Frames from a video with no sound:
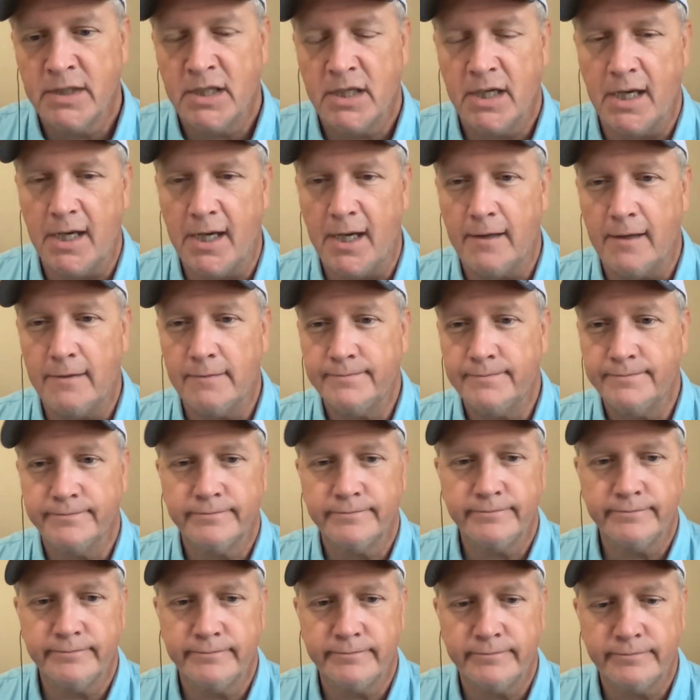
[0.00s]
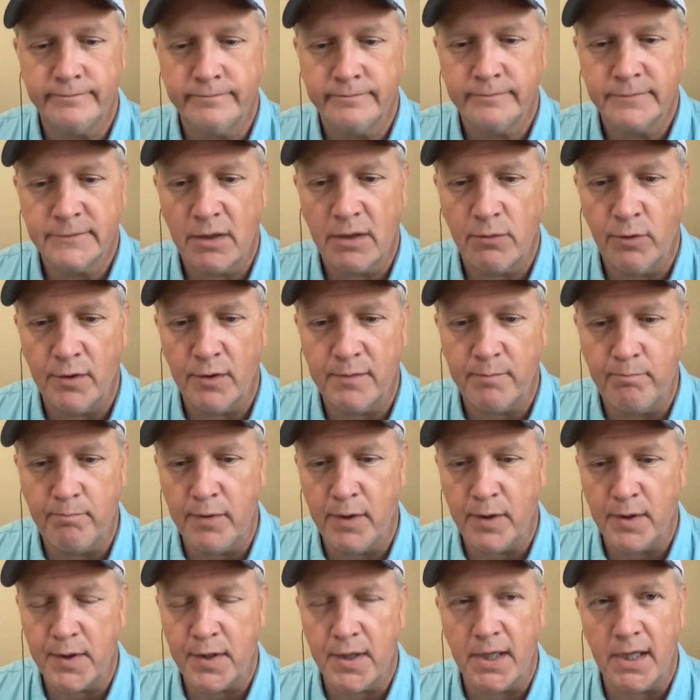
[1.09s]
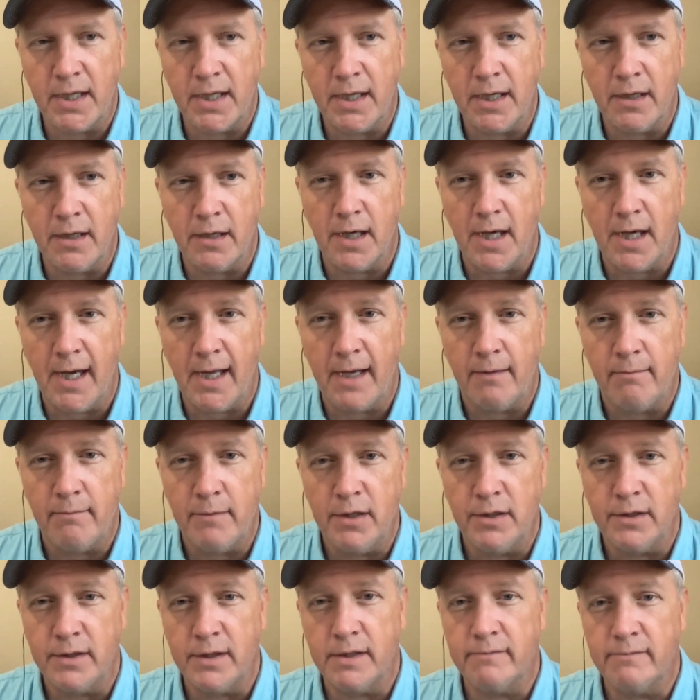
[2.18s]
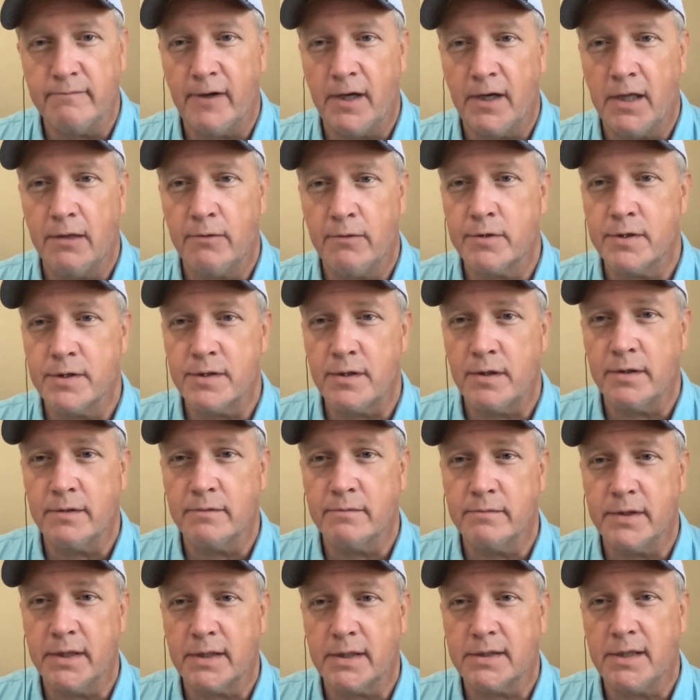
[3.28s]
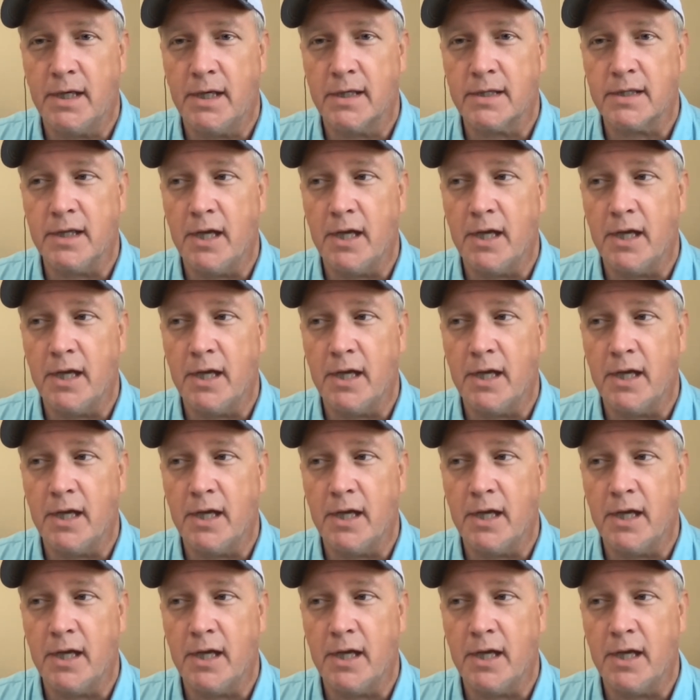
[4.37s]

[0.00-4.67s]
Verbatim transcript: you know, with within a year I had a million followers on TikTok.